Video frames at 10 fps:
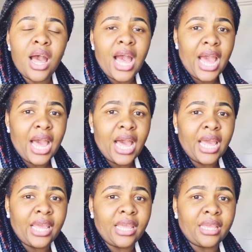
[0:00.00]

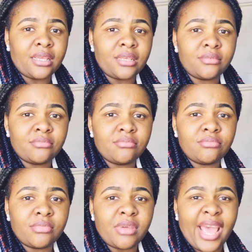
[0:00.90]
I
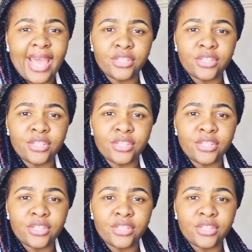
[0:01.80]
had